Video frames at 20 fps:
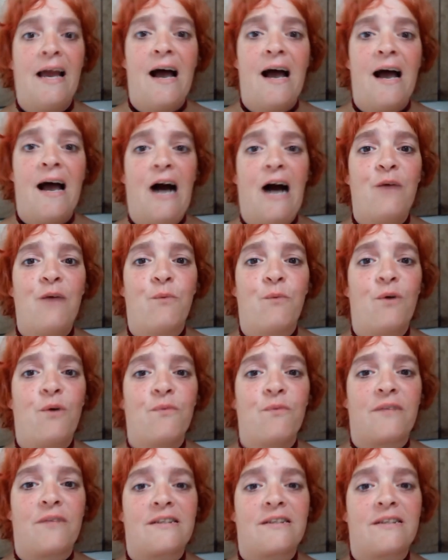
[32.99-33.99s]
I want
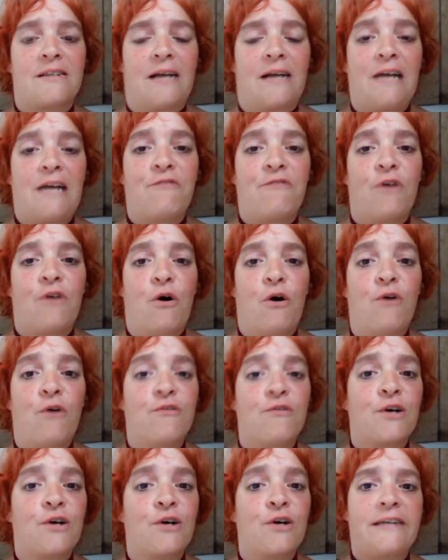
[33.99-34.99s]
this life
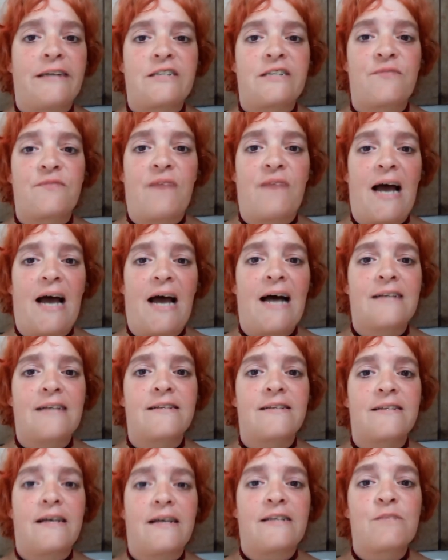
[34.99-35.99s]
over as fast
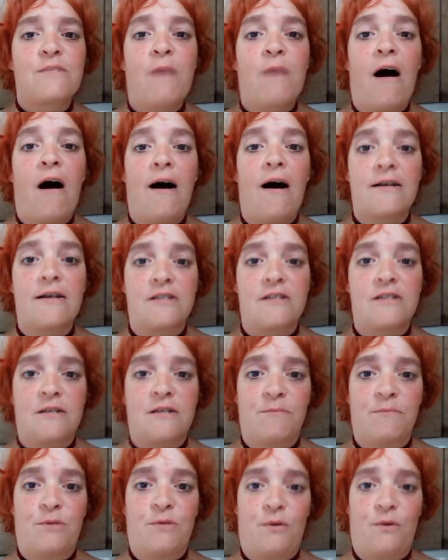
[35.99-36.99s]
as
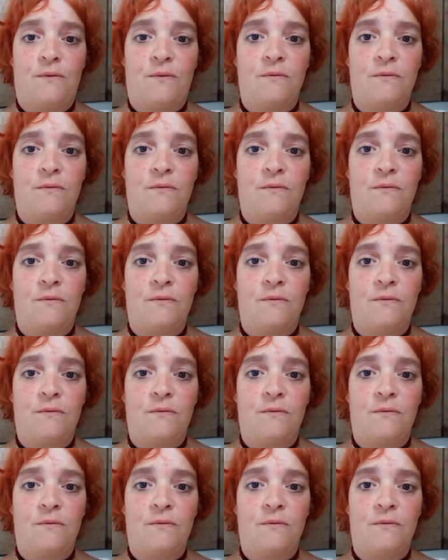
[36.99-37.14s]
possible.